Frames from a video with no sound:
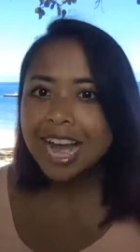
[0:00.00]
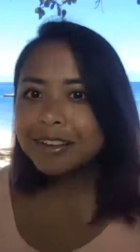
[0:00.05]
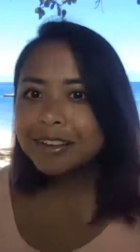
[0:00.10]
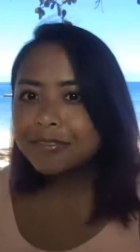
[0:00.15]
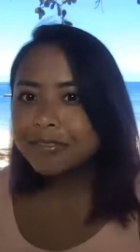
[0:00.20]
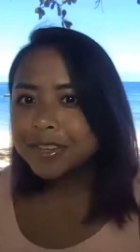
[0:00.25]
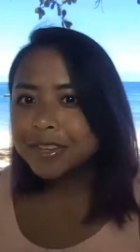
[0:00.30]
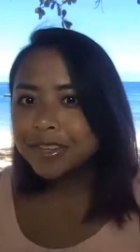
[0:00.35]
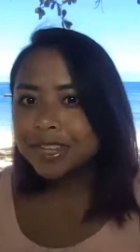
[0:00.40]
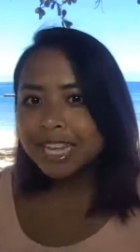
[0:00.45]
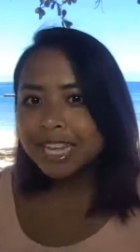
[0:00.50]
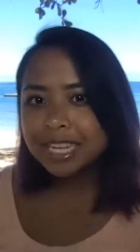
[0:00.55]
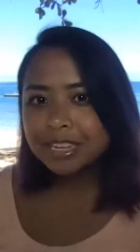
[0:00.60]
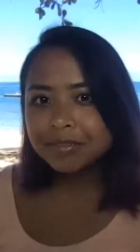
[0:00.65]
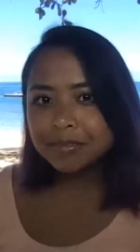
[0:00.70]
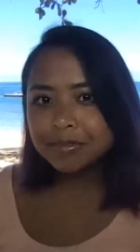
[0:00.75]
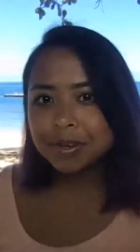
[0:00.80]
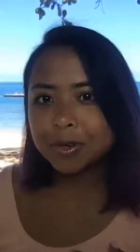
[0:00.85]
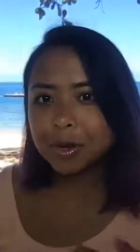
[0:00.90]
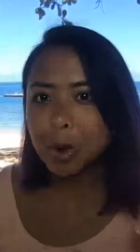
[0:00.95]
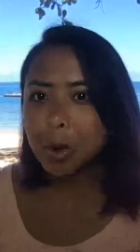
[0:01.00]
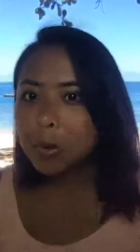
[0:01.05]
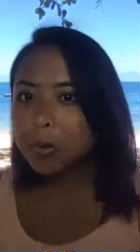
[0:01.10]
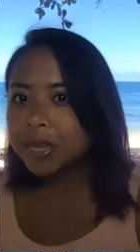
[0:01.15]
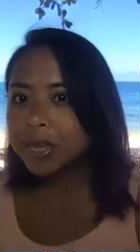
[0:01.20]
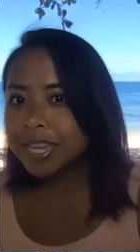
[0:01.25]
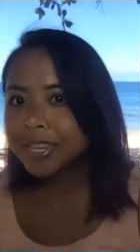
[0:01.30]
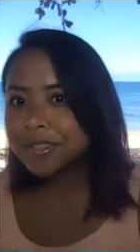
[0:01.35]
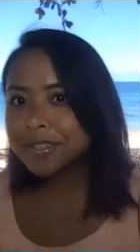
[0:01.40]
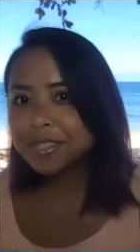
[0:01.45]
I feel like if we're
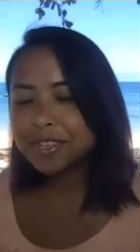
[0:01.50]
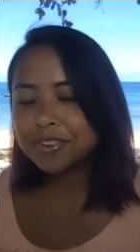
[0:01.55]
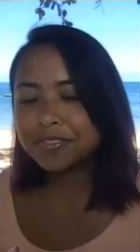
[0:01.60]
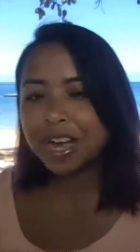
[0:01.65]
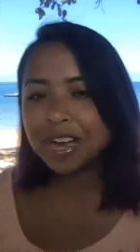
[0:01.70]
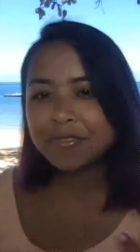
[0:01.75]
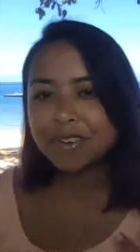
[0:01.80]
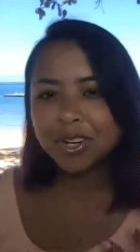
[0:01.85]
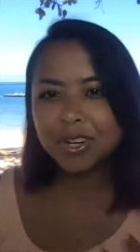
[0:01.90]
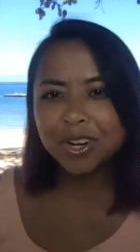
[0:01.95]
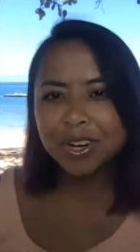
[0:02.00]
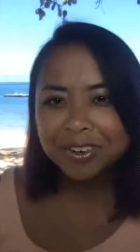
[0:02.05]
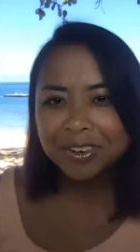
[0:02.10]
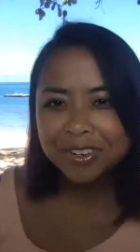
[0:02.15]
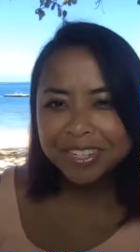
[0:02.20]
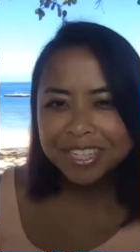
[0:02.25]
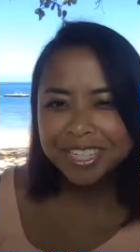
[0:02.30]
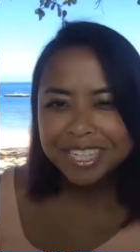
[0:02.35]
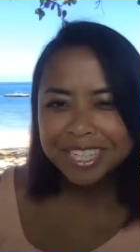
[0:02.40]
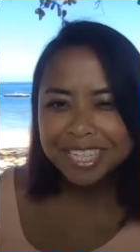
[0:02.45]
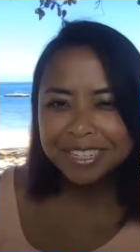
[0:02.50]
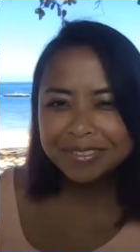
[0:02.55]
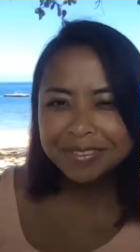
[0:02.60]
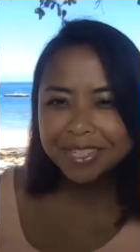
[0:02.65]
going survivor currency,